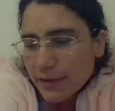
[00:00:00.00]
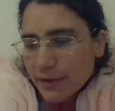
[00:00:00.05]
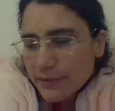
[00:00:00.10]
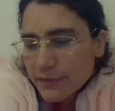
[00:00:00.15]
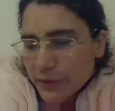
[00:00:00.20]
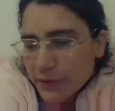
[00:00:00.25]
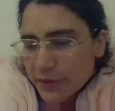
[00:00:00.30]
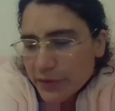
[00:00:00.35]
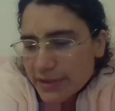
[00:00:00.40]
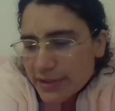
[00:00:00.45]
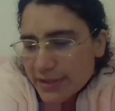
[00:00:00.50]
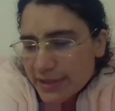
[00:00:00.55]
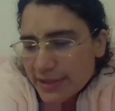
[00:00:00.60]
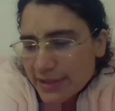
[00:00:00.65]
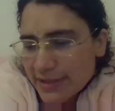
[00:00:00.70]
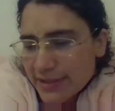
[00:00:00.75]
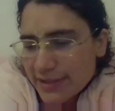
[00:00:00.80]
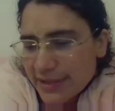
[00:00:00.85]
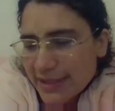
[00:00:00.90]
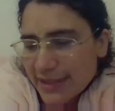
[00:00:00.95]
Of course, it
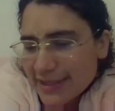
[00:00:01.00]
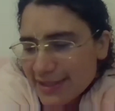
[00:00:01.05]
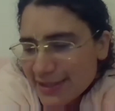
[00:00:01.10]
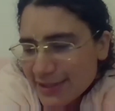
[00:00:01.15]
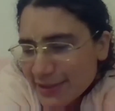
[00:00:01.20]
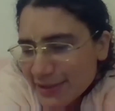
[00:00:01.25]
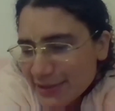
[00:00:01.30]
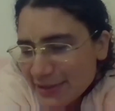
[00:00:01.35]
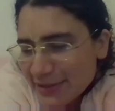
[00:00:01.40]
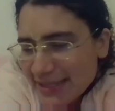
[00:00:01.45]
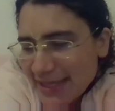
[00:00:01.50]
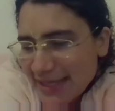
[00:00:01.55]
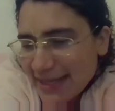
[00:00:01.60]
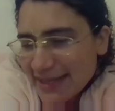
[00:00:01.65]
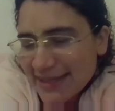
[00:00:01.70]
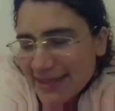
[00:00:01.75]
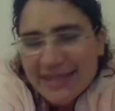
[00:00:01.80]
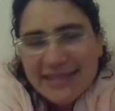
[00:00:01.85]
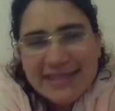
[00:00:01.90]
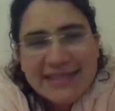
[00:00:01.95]
is easier
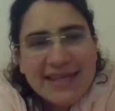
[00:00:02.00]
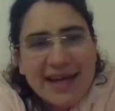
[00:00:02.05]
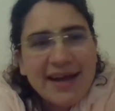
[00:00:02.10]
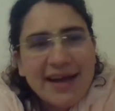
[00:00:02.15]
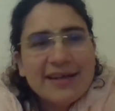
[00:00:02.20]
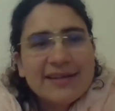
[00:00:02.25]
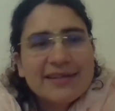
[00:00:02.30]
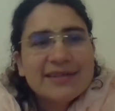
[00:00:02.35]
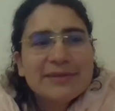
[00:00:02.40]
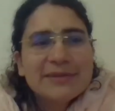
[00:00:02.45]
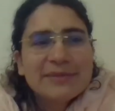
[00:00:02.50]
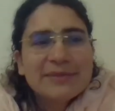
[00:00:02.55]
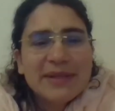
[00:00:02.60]
said than done,